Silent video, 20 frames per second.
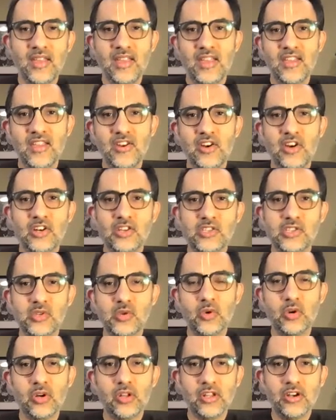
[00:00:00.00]
in her
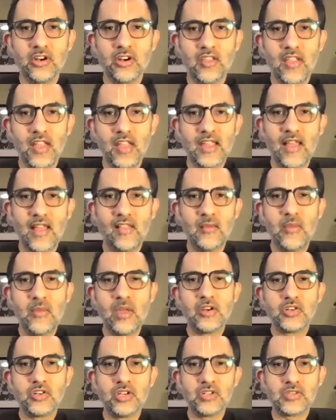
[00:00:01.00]
school, in her
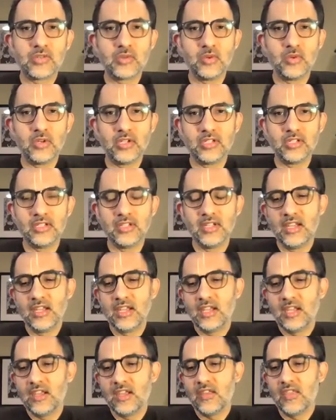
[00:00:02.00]
elementary school,
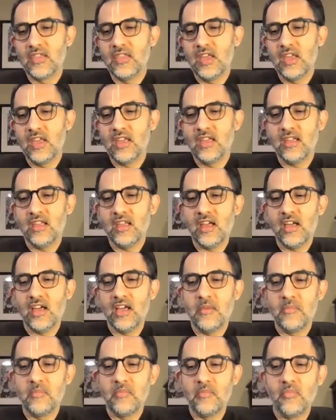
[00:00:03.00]
they
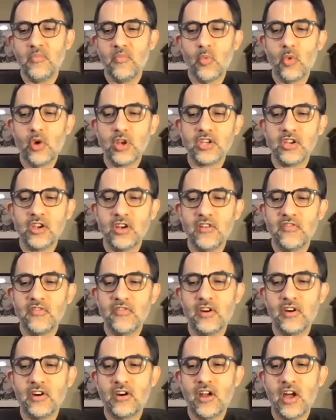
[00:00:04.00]
one year
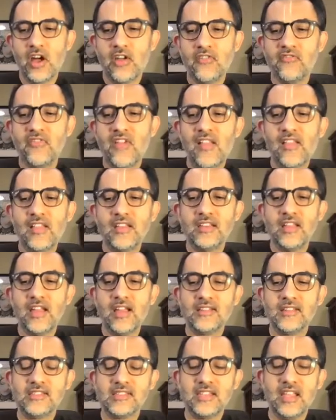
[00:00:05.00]
on
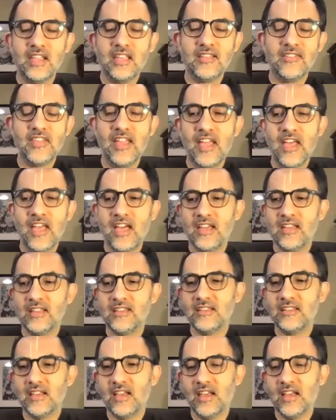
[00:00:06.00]
Valentine's Day, they
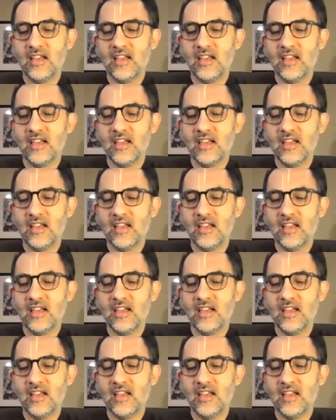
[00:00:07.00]
had